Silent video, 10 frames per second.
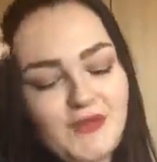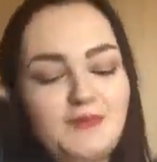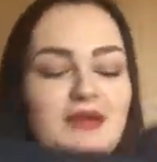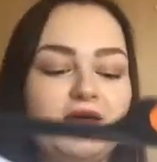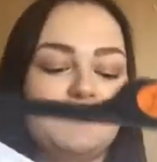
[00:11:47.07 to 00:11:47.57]

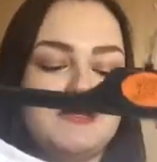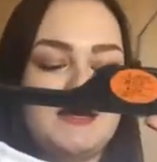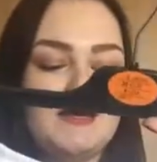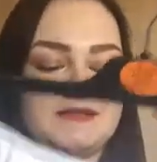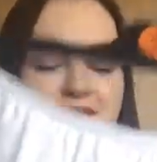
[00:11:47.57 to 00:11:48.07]
But yeah, really
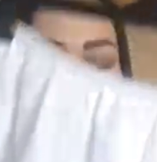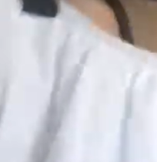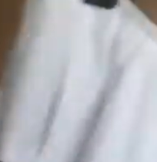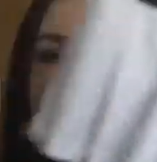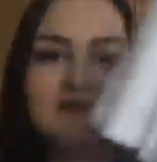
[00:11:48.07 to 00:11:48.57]
nice,
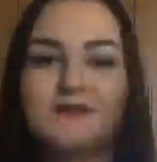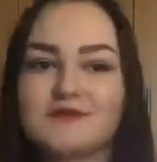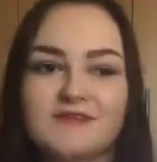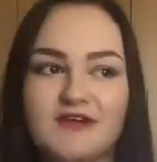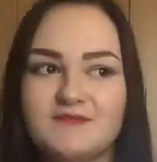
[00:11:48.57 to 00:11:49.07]
and it
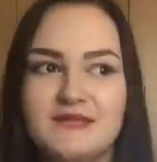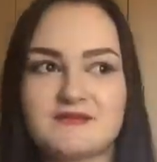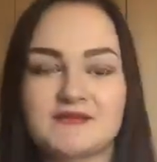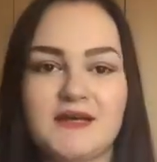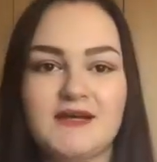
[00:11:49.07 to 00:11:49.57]
was
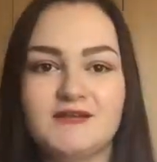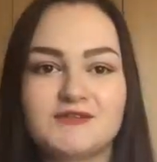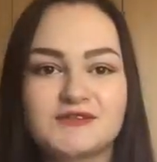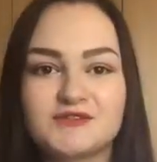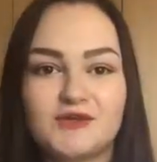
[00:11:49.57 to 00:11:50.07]
£5 and
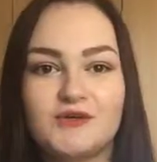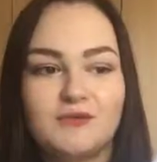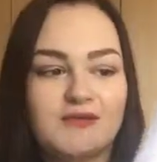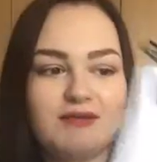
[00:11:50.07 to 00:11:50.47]
it'll just go with